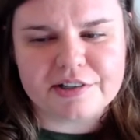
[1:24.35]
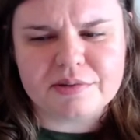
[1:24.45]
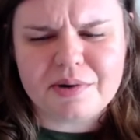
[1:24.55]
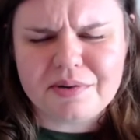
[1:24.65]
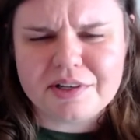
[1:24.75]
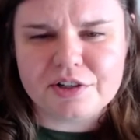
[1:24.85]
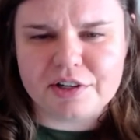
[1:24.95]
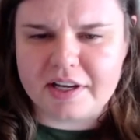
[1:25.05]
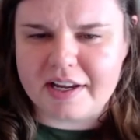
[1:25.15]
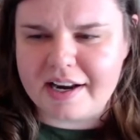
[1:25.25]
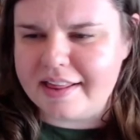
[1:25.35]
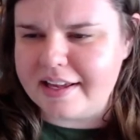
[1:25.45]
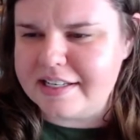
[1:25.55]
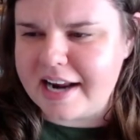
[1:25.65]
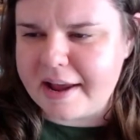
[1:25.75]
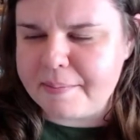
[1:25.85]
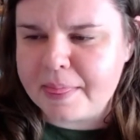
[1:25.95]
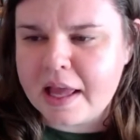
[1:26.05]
So I'm not really drinking anything today.